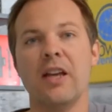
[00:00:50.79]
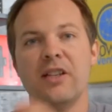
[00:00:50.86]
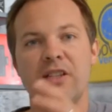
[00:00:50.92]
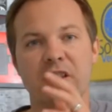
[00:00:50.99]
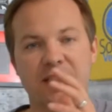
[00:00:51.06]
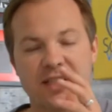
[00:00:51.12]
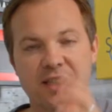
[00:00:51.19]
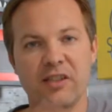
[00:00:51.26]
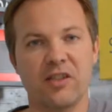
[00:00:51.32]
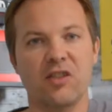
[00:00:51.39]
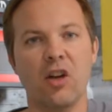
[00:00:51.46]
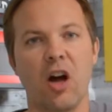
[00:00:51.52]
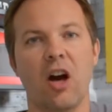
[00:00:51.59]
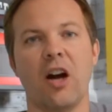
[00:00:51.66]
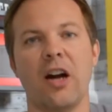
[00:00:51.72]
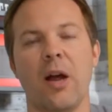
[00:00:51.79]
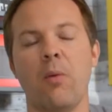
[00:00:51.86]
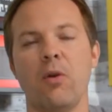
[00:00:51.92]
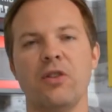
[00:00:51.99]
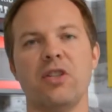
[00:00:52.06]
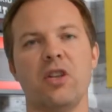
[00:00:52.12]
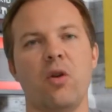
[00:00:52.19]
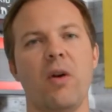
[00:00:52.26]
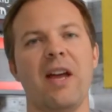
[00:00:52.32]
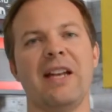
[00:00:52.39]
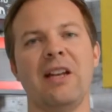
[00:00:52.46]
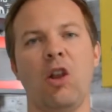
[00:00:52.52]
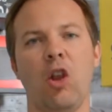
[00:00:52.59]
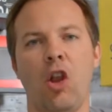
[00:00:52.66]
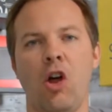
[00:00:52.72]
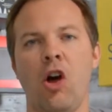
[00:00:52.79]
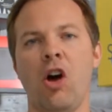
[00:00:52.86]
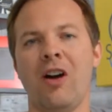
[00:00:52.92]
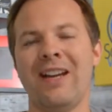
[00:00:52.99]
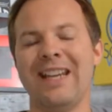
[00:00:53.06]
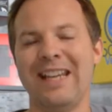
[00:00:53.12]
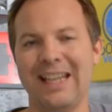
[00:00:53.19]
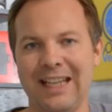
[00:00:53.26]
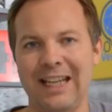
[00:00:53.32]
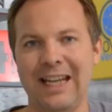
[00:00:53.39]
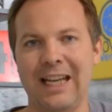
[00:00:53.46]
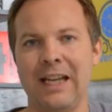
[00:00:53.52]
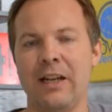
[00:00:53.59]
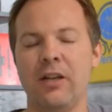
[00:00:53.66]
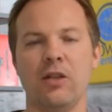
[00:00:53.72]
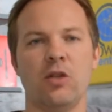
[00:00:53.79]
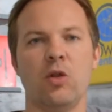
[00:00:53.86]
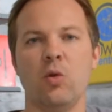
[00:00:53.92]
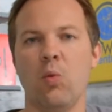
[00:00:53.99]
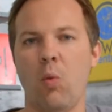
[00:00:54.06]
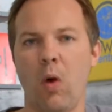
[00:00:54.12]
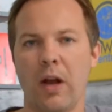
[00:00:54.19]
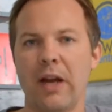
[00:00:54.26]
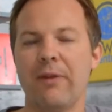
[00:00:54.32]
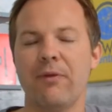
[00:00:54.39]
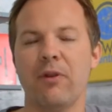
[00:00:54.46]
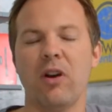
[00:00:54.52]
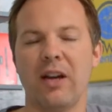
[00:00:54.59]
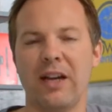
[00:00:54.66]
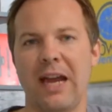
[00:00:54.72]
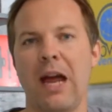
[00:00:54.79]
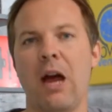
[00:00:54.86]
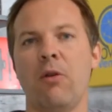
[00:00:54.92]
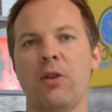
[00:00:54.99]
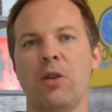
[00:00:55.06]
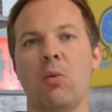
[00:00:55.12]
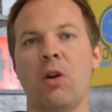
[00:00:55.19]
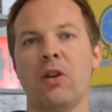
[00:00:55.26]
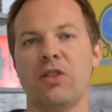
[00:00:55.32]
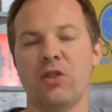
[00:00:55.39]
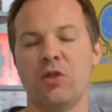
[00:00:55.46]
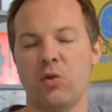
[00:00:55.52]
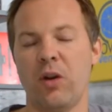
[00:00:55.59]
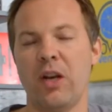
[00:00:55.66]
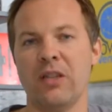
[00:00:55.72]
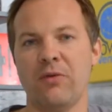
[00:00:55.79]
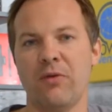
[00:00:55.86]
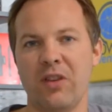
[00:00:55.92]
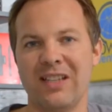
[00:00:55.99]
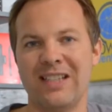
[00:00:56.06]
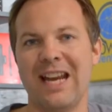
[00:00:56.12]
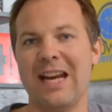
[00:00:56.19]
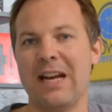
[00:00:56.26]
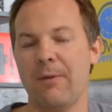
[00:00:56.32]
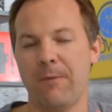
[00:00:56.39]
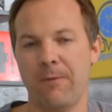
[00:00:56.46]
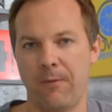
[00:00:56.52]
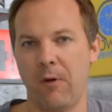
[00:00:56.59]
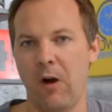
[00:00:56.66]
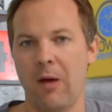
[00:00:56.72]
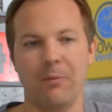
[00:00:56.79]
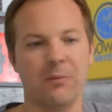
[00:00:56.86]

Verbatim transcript: To start, I want you to go ahead and log in to whatever account you want to transfer the data from.